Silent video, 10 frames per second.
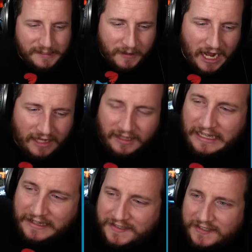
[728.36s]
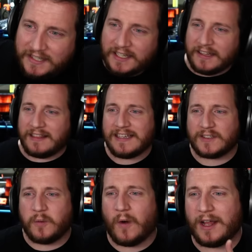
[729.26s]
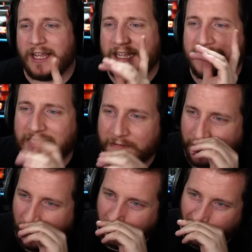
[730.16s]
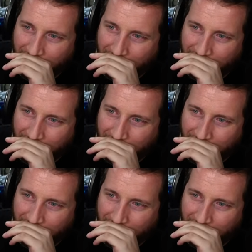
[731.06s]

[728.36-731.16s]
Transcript: but not least, this one is a fun one.